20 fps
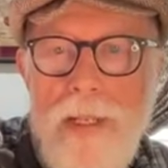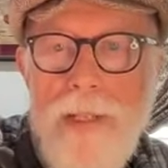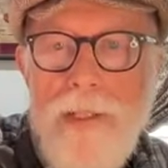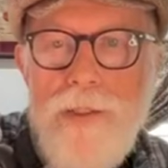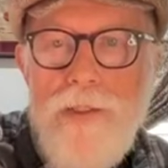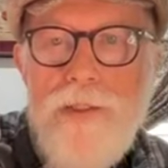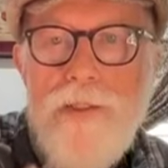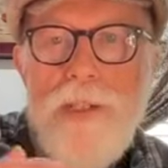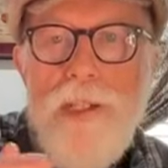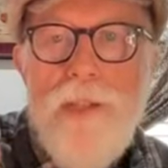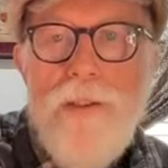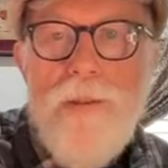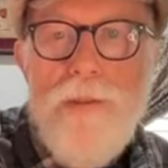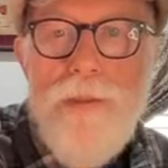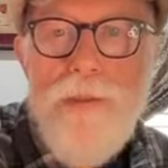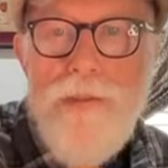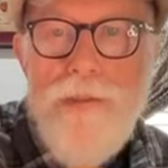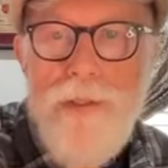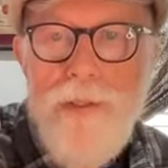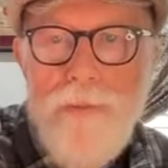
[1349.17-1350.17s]
She
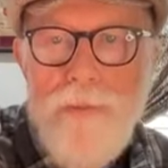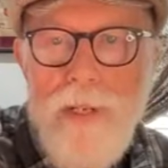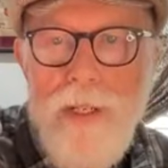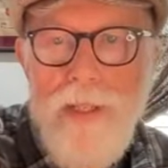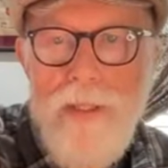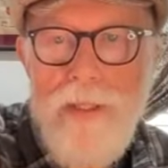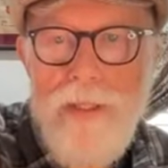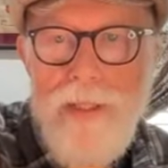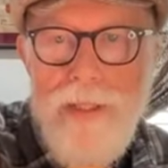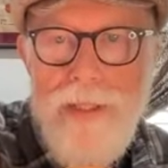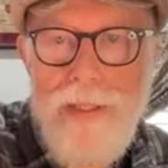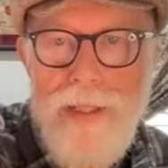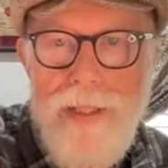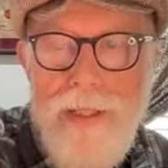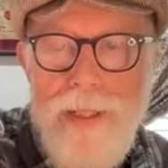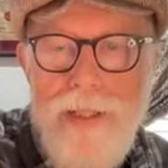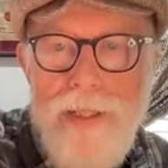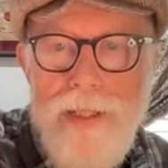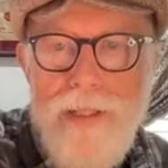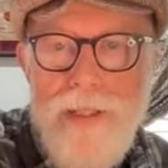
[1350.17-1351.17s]
was the one
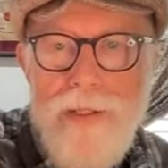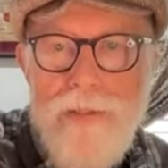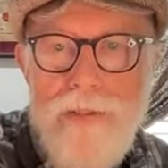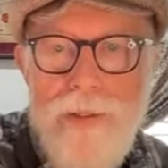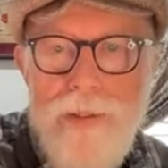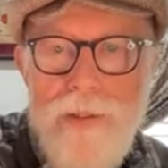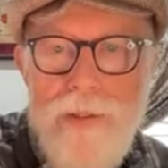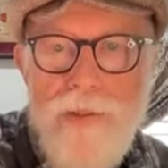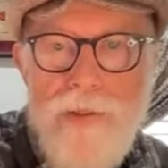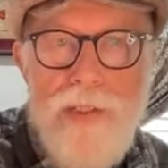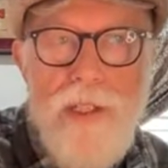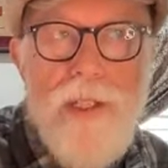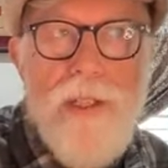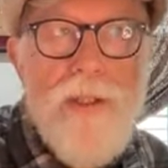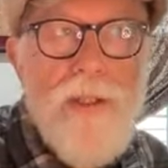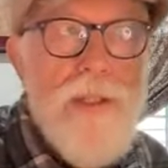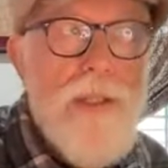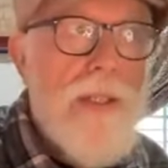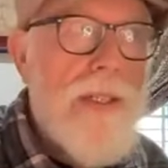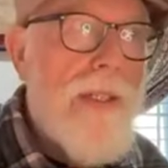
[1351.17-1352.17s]
to first see
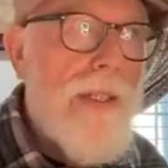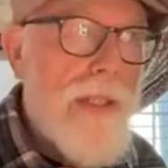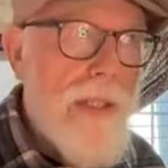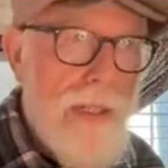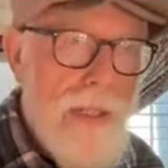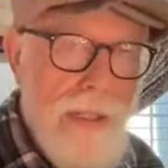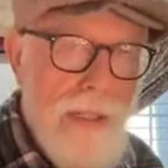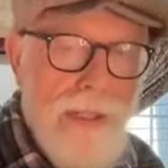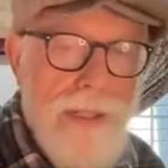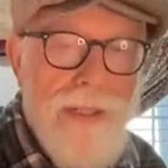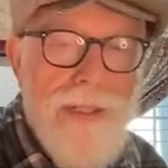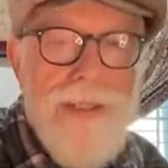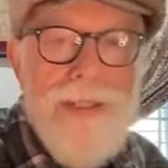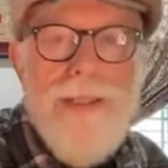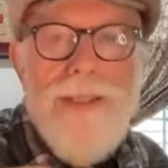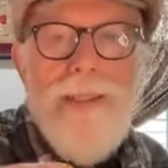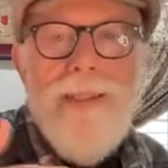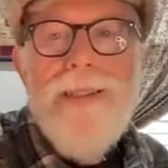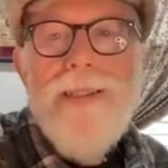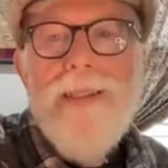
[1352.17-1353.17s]
the
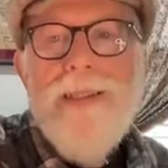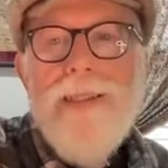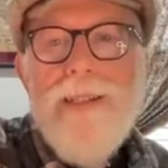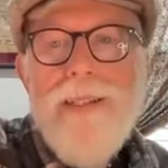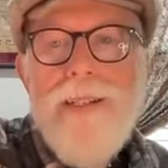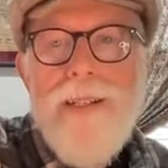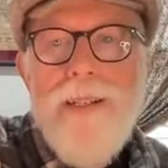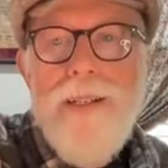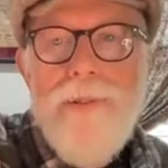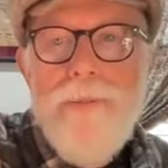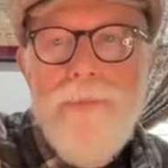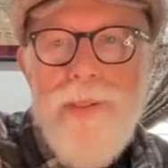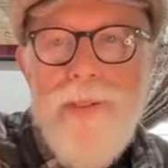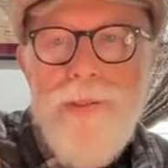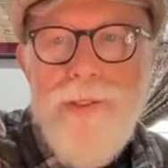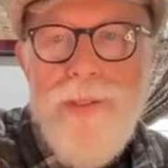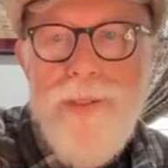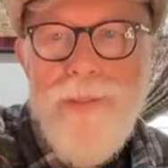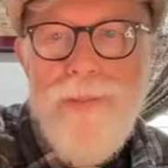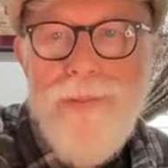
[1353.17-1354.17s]

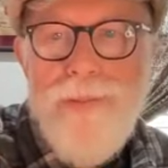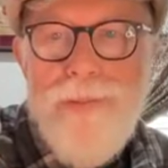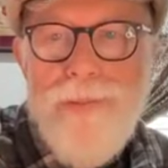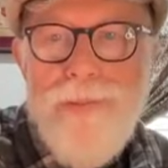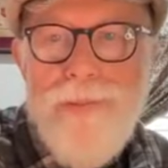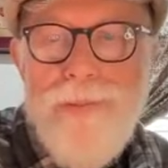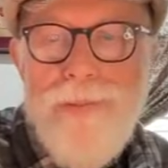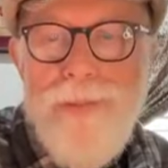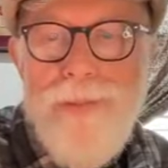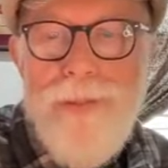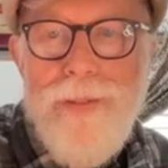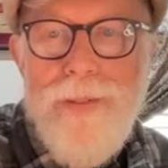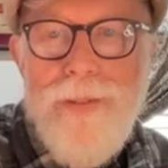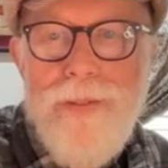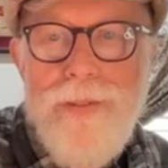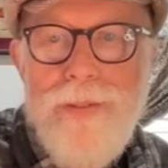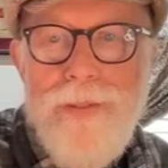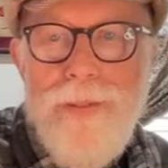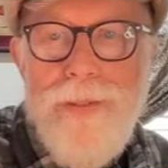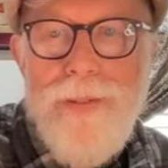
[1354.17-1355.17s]
arisen
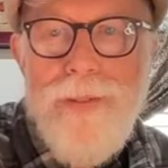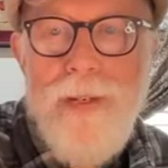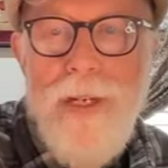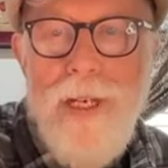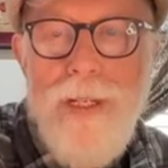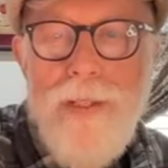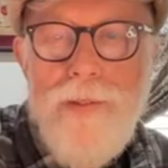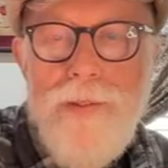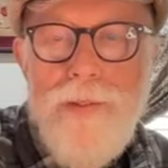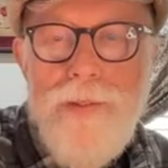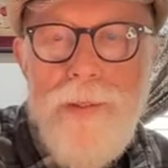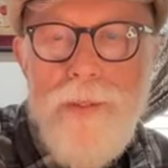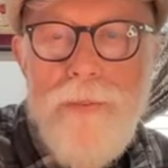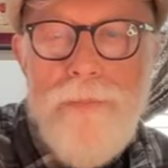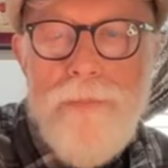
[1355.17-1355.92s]
Christ.